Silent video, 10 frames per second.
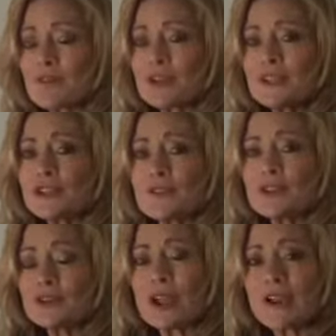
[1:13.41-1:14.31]
for each of
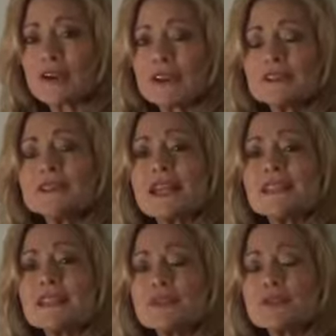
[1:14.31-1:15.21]
your areas.
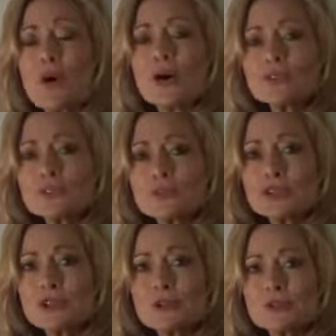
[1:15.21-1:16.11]
And then you also
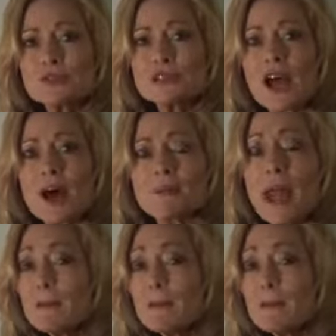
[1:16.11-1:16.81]
use um,